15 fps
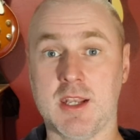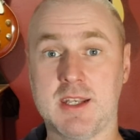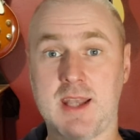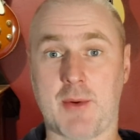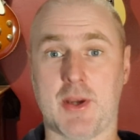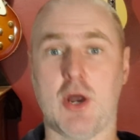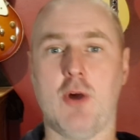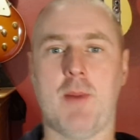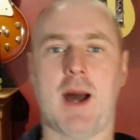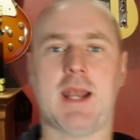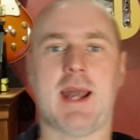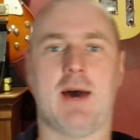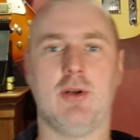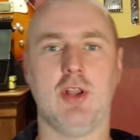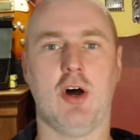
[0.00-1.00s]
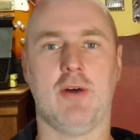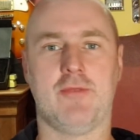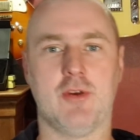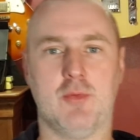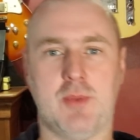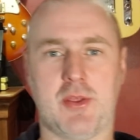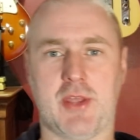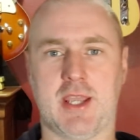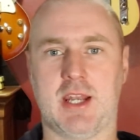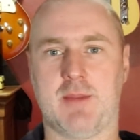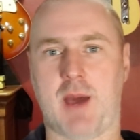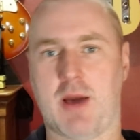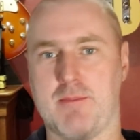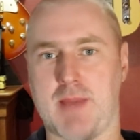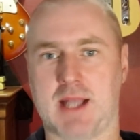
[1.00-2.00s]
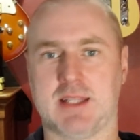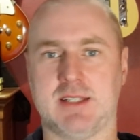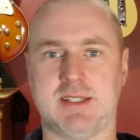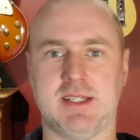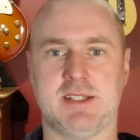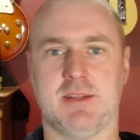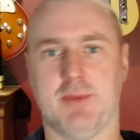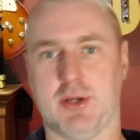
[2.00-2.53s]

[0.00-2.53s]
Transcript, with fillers: Now, I know by now a lot of you will be thinking about magnetism